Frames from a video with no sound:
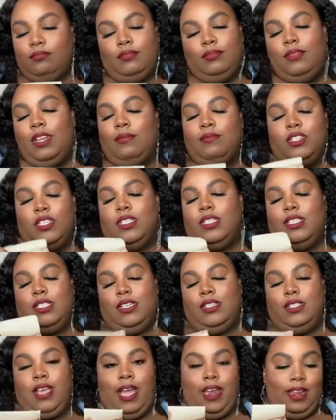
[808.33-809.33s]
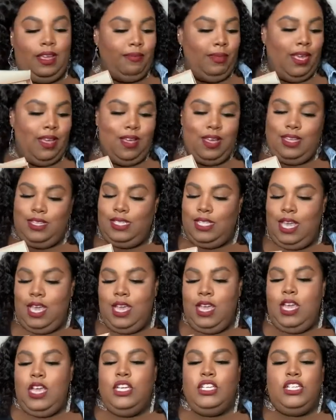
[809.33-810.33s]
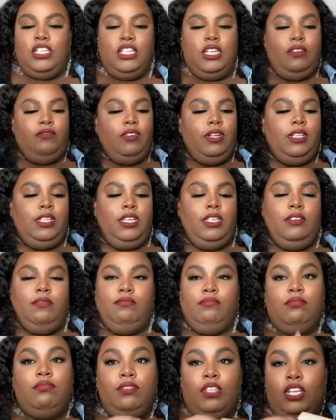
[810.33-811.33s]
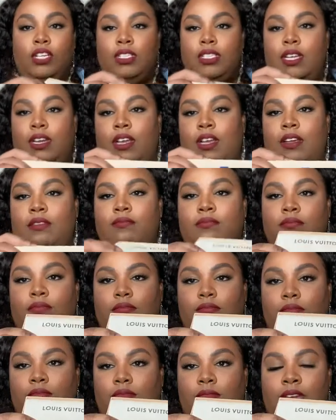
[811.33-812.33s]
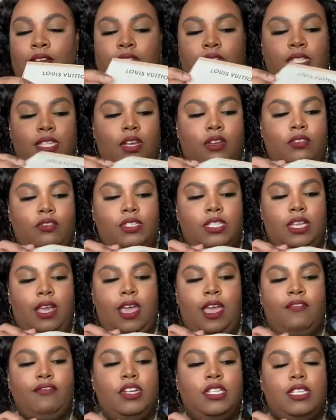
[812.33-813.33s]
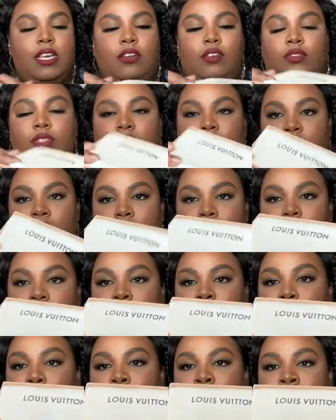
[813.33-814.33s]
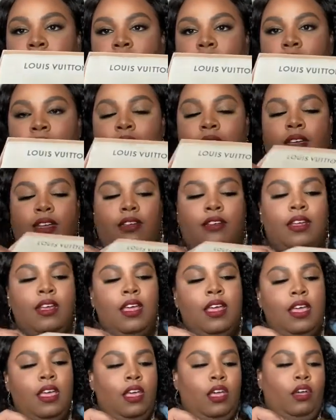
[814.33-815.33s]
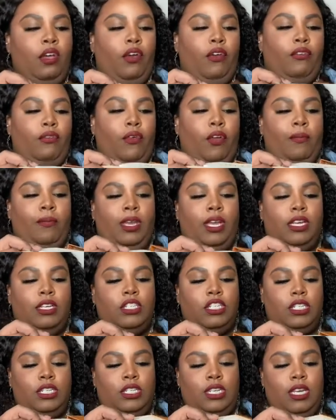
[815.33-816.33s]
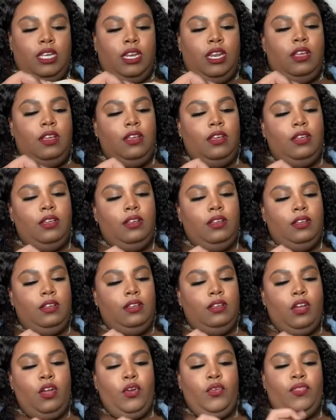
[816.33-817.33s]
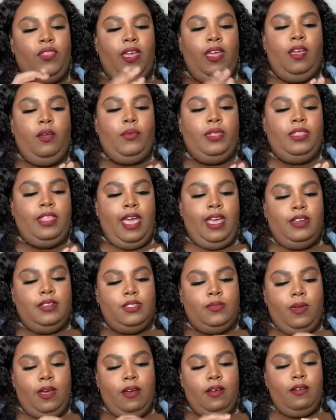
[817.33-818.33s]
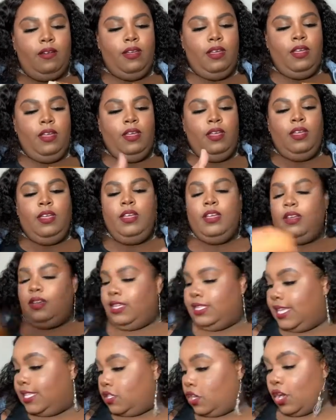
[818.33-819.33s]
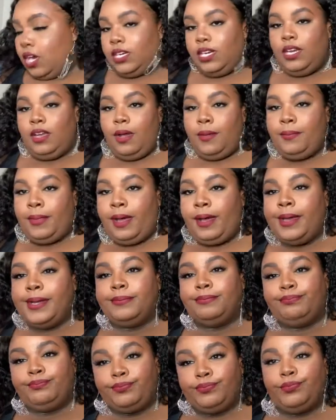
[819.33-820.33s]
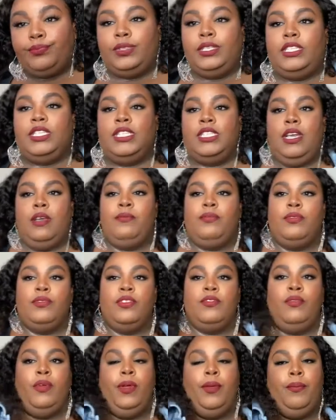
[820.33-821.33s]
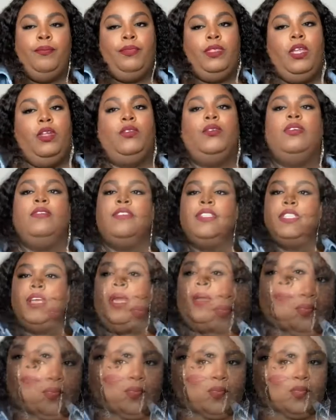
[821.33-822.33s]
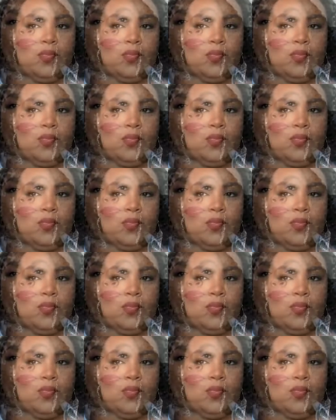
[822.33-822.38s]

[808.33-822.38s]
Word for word: I'm just excited because she really hooked it up. Every single scent, every single scent in the women's line for me, she did her thing with that as well. Because that's hard to come by with the samples from Louis Vuitton